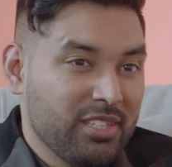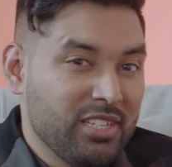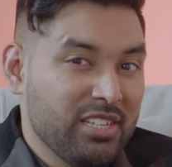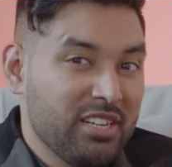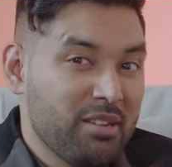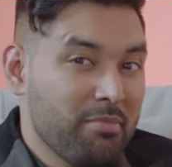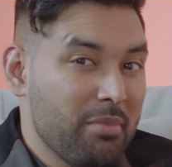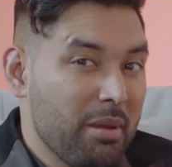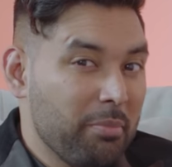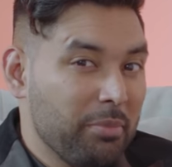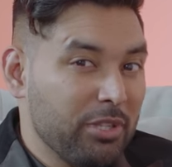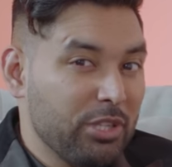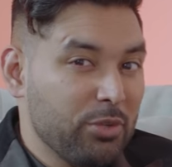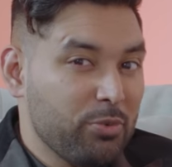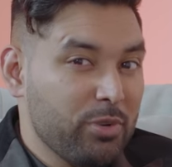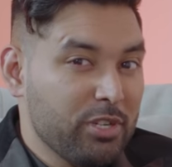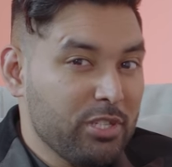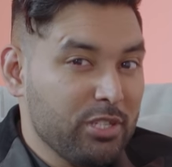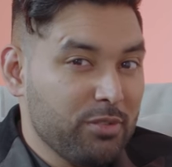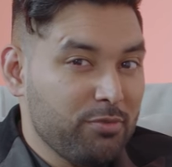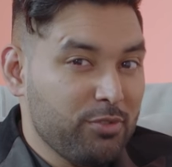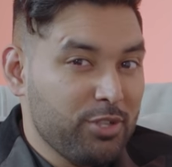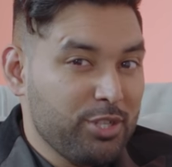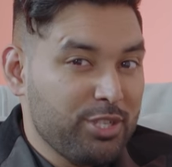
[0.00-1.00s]
Remember the
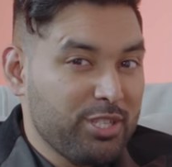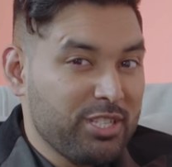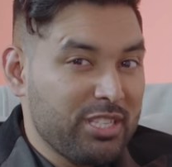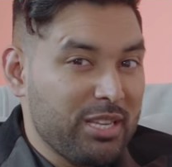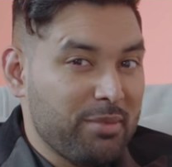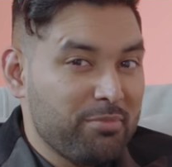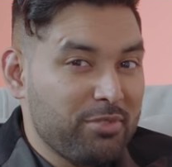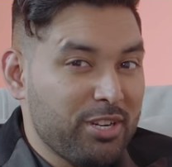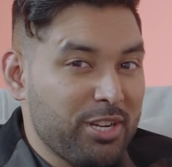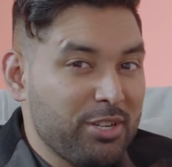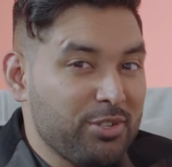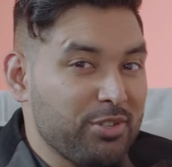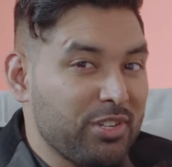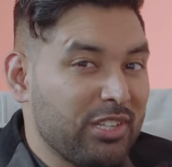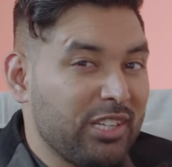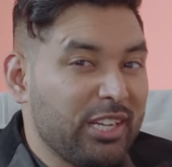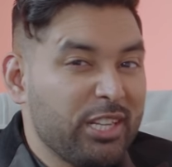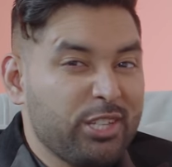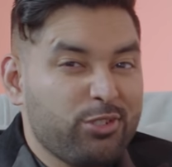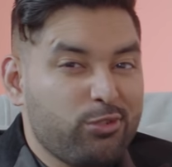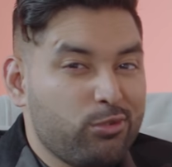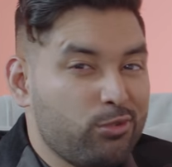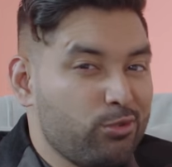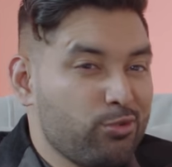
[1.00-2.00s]
words of Jesus. I'm trying to
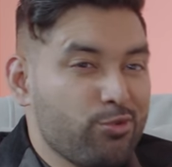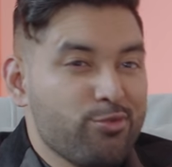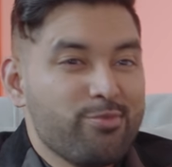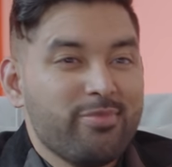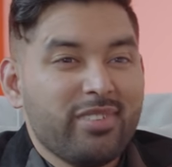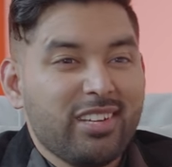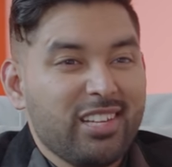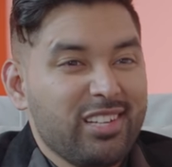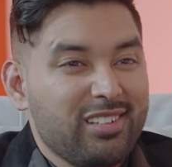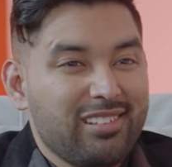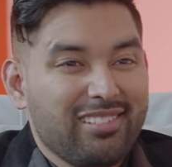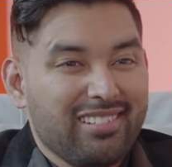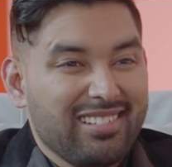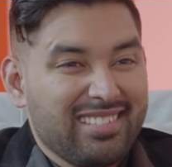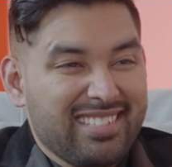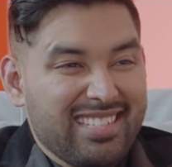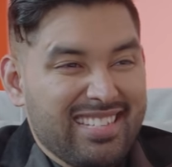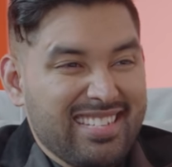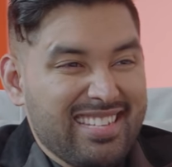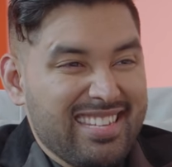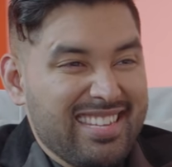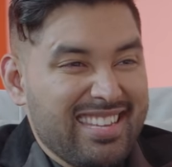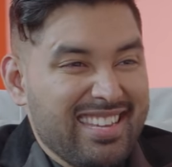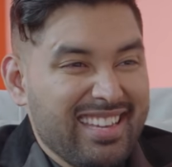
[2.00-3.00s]
connect too many dots
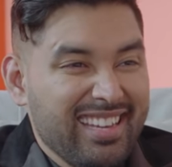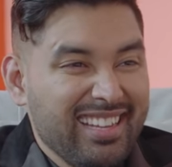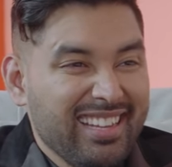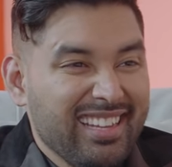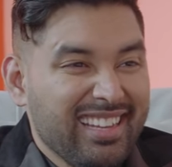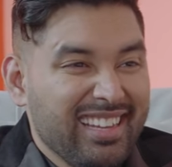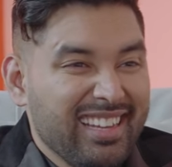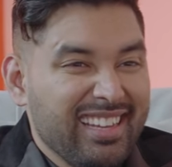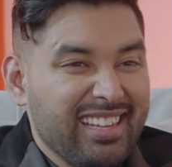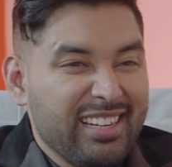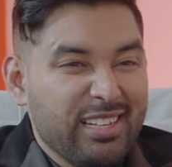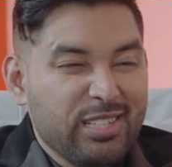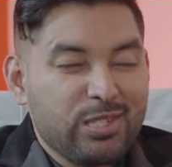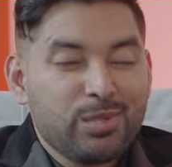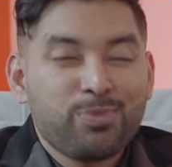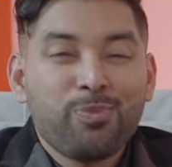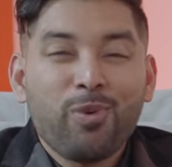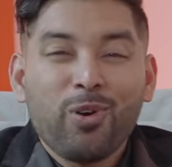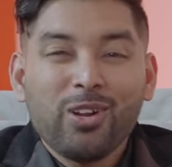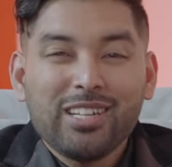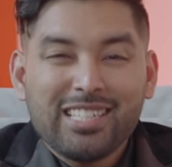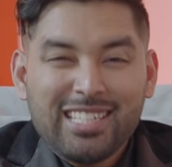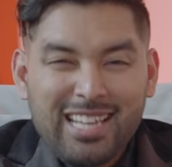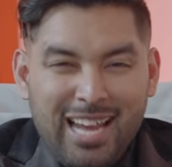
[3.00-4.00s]
in here in a
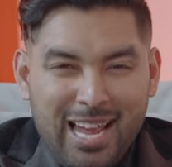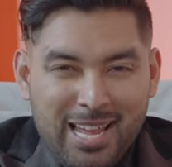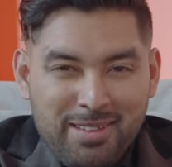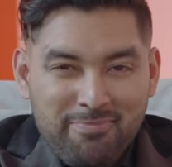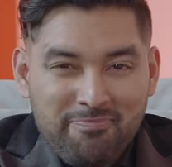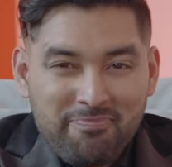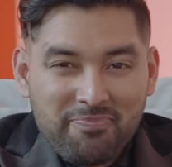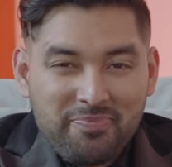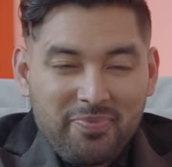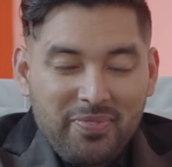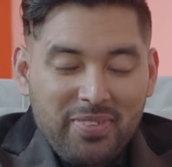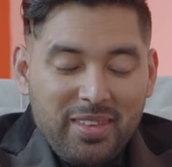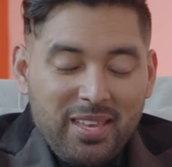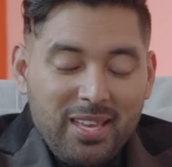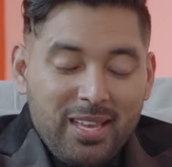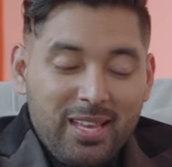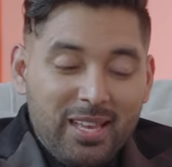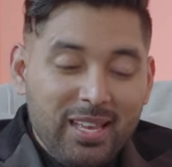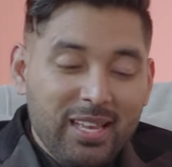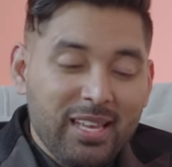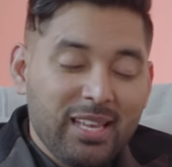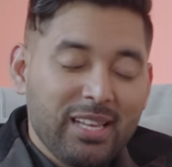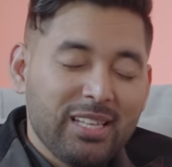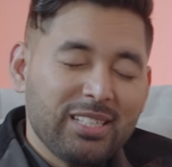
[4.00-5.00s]
small time.
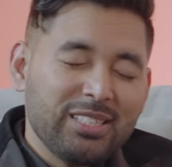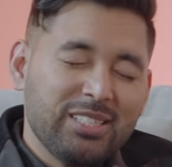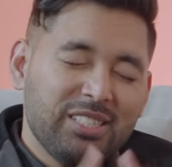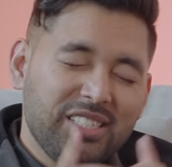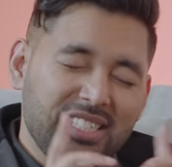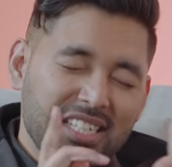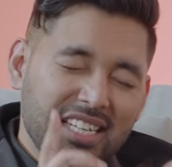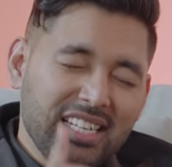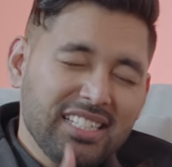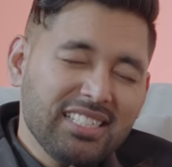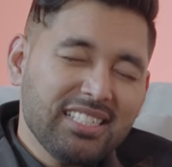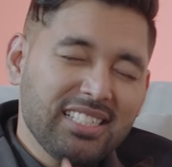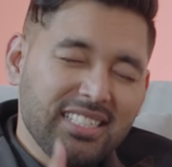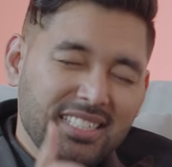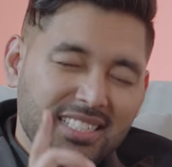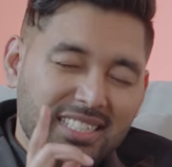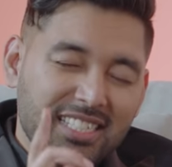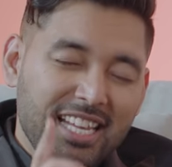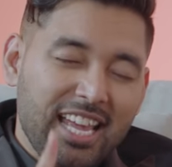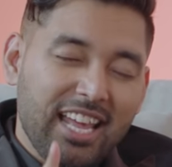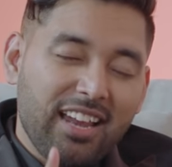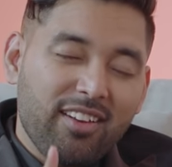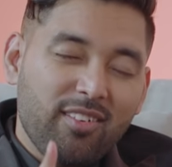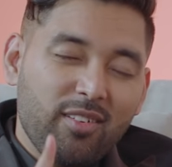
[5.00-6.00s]
Jesus
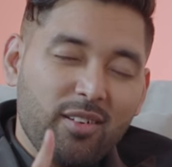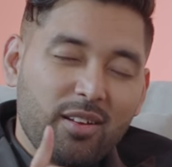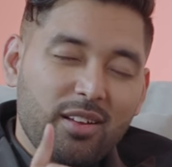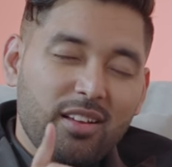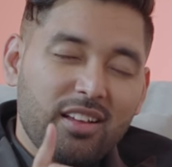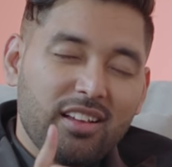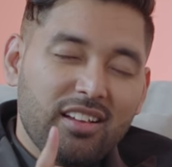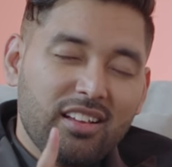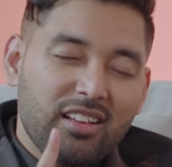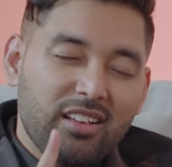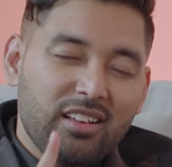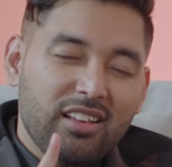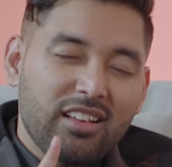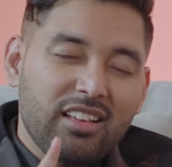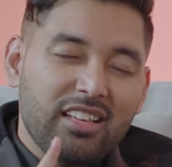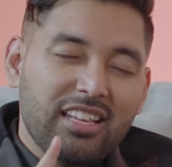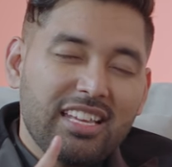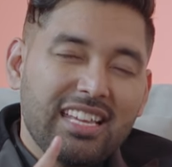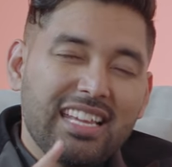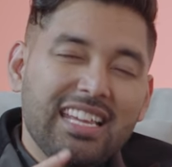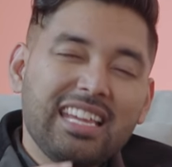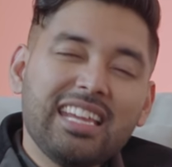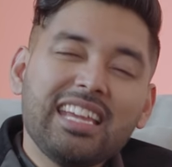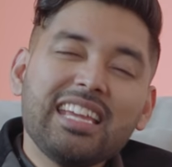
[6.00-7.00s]
said,
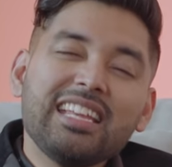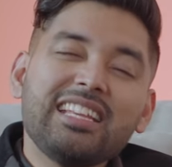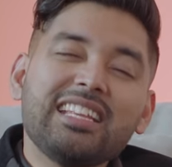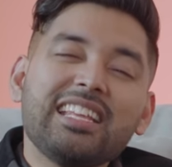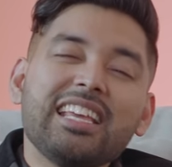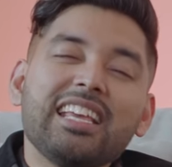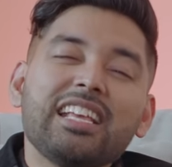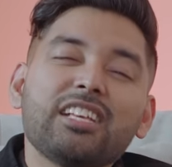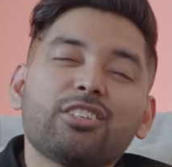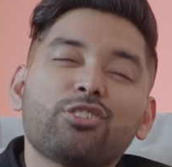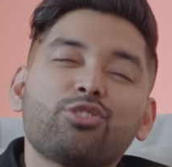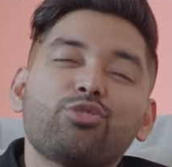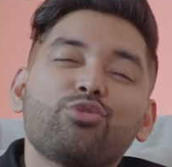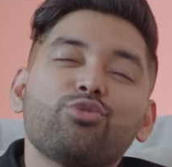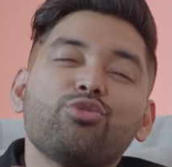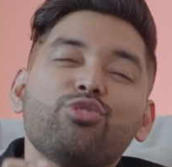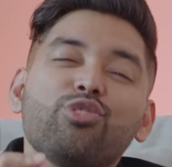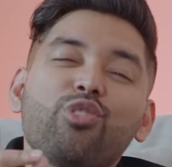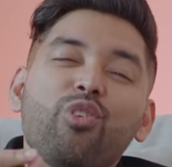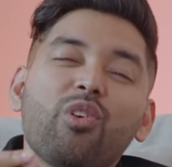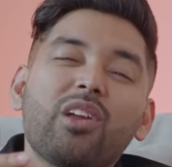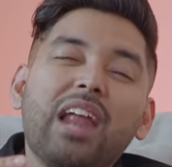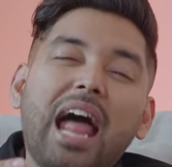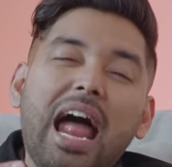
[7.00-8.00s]
"It is to
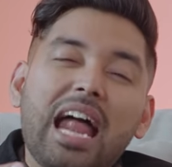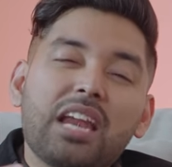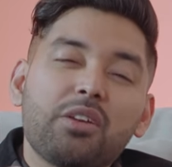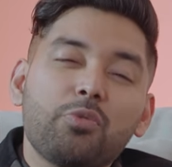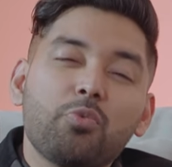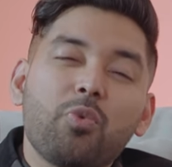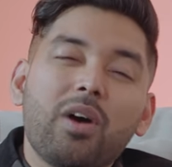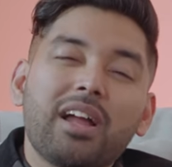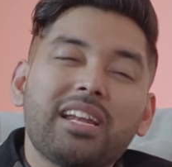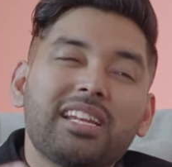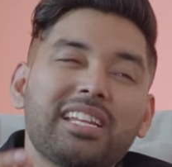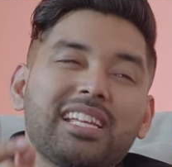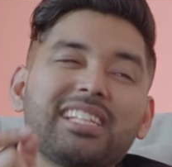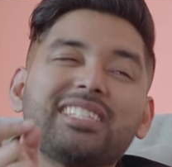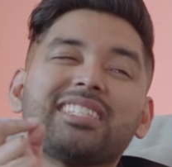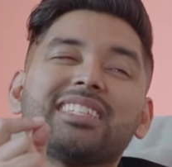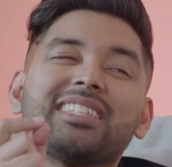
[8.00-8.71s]
your advantage